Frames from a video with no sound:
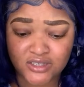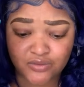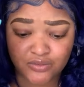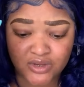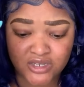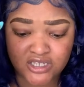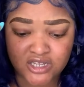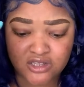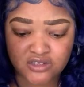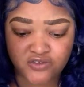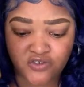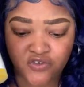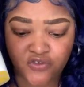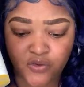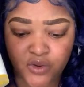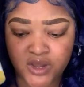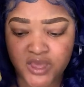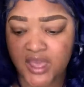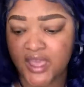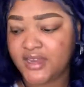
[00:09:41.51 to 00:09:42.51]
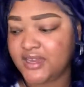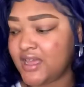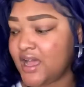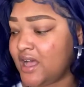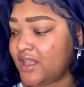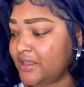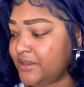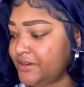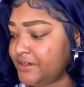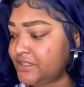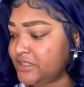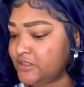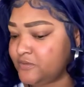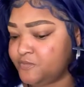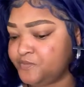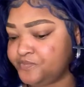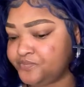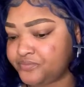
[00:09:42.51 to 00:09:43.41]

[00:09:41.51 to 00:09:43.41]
It retails for $48.